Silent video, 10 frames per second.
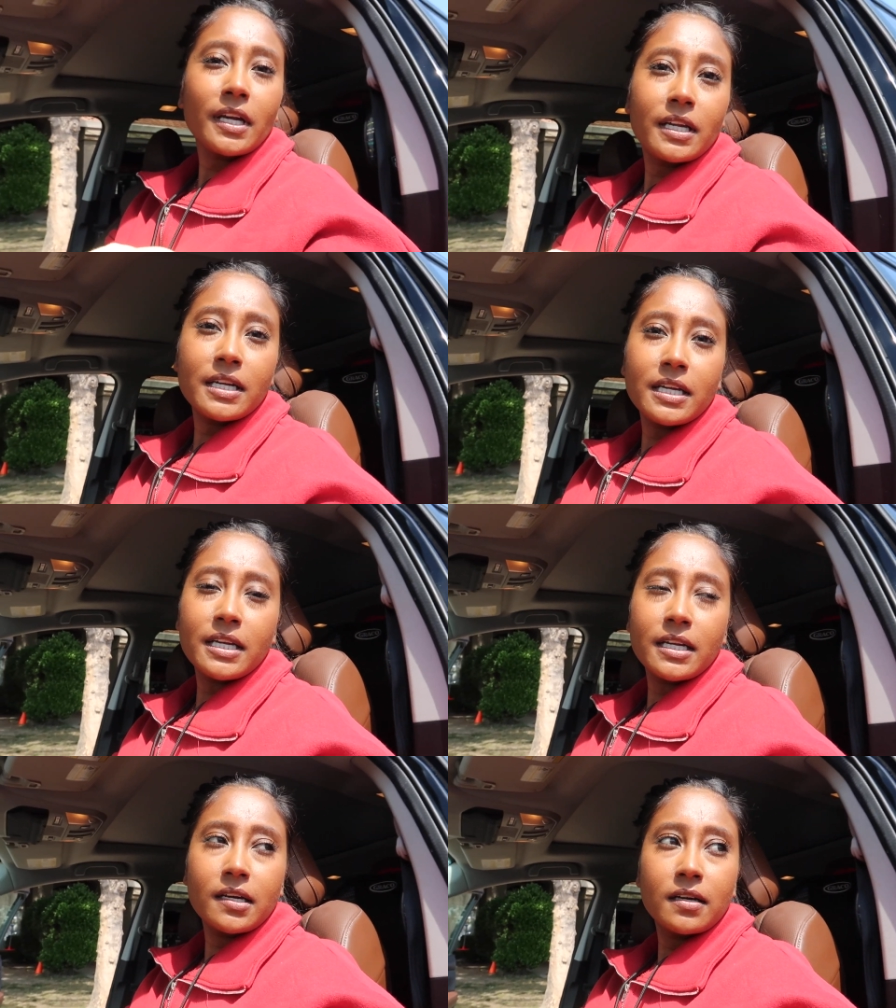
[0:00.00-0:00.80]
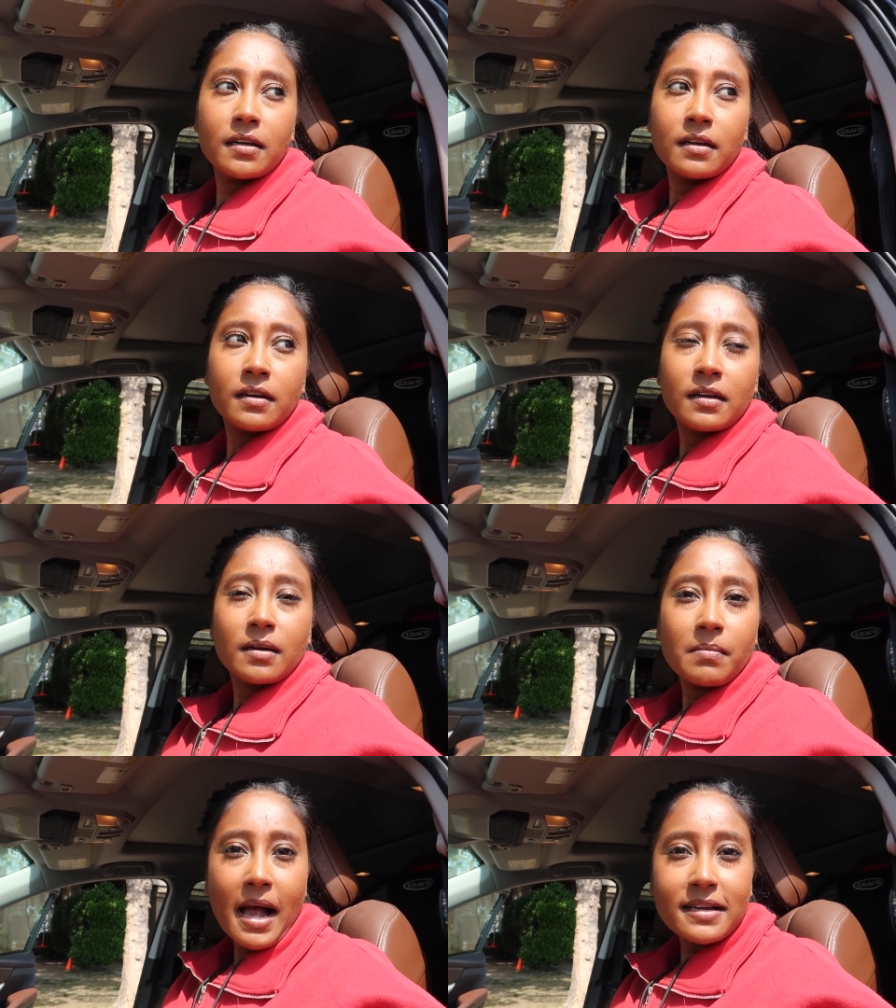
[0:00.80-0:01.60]
need
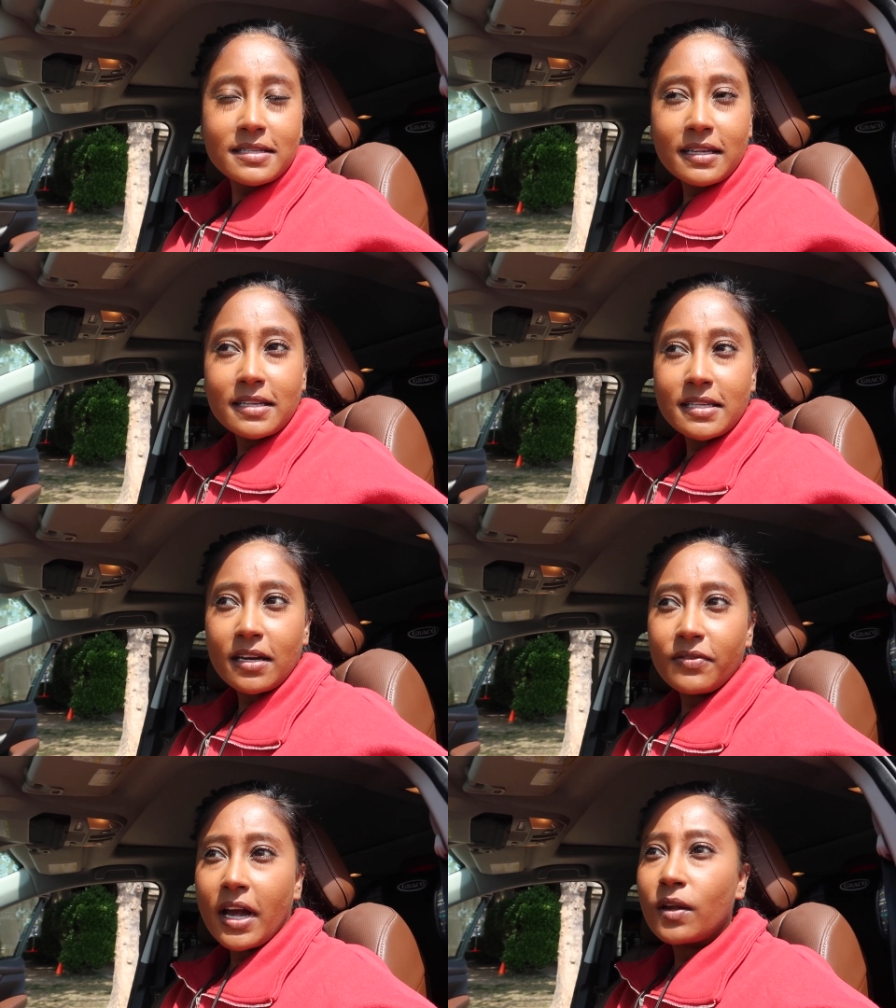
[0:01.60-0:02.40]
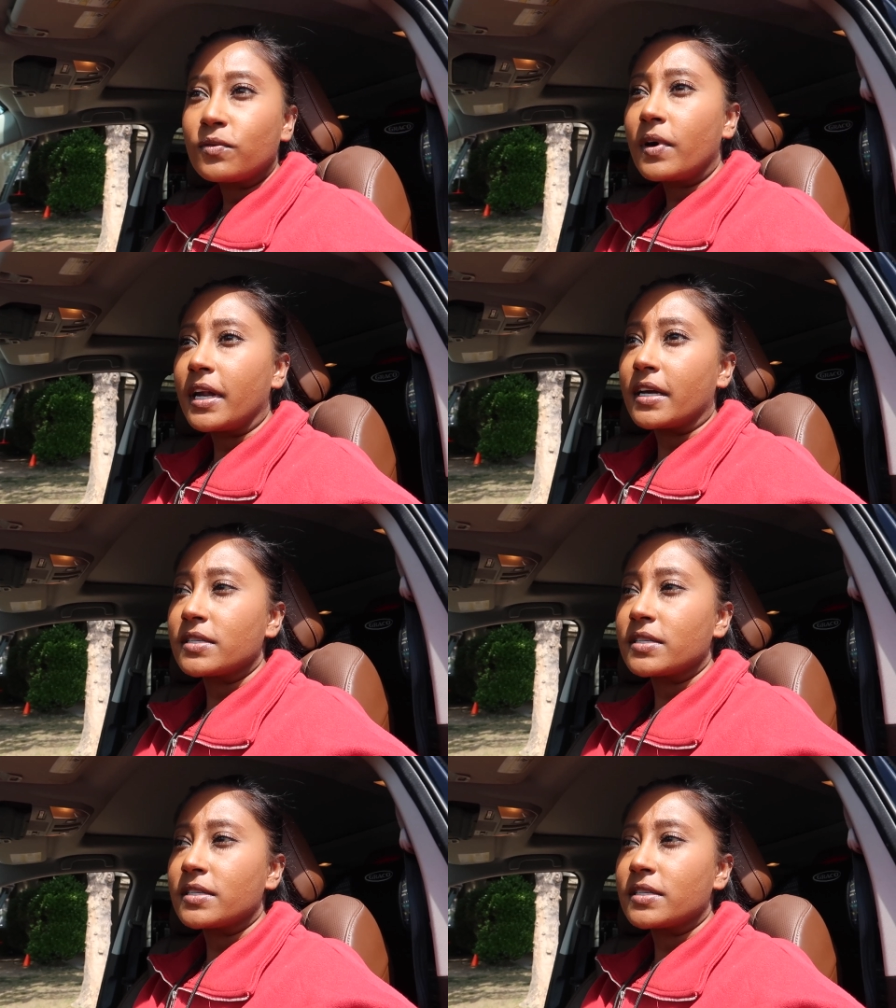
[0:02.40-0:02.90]
masks in the state of California.